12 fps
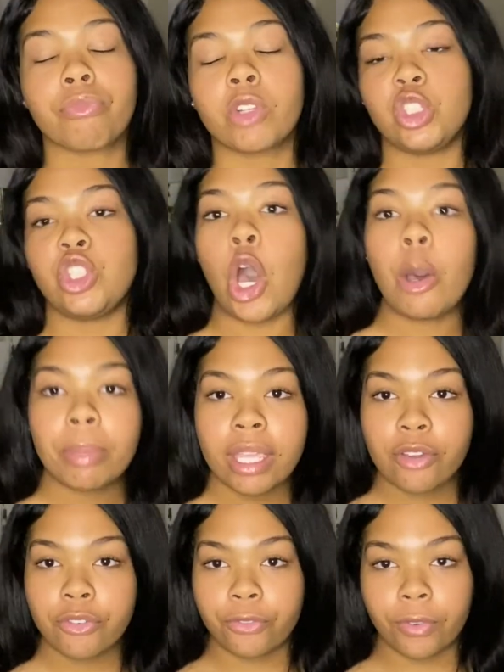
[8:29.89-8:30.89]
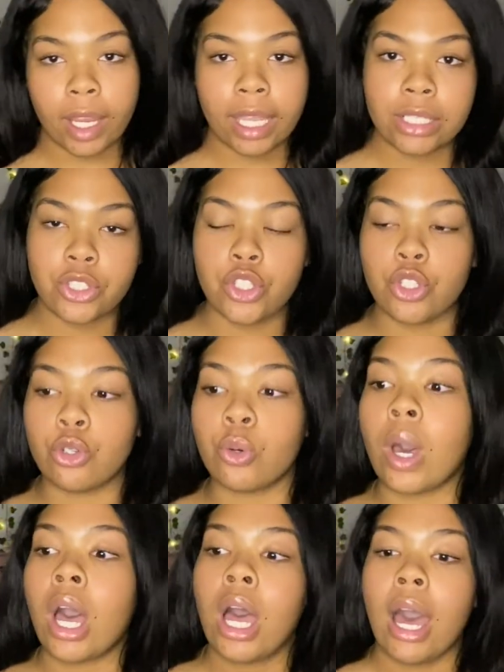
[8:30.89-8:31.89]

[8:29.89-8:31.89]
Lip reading: Don't be afraid to